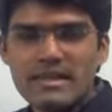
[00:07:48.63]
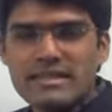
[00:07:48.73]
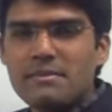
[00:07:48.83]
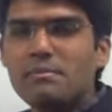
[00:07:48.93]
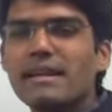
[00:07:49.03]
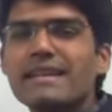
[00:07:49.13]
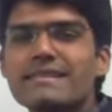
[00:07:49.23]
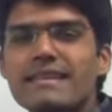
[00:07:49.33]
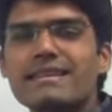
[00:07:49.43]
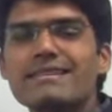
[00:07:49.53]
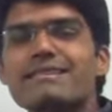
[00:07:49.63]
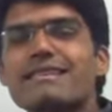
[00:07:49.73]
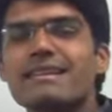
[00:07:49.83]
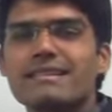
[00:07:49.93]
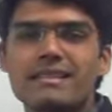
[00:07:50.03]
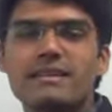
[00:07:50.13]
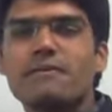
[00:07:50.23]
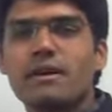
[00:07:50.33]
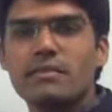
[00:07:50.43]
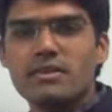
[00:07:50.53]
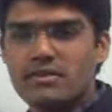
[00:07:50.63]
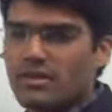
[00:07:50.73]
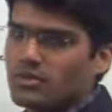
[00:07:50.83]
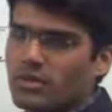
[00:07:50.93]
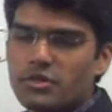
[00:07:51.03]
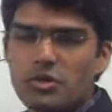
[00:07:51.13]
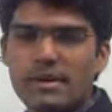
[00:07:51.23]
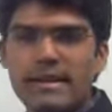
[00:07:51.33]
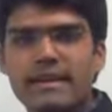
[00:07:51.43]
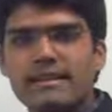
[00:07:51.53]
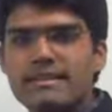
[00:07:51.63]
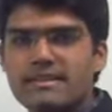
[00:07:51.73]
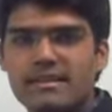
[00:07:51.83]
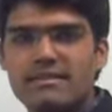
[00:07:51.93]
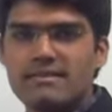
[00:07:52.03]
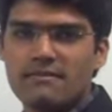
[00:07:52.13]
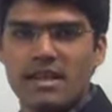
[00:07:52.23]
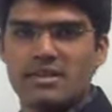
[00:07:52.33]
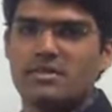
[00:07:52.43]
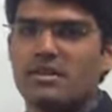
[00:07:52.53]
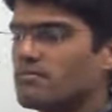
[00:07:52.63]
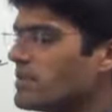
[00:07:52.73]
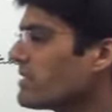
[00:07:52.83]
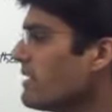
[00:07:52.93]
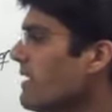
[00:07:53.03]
Simply it says successive numbers. So it should be taken as successive natural numbers.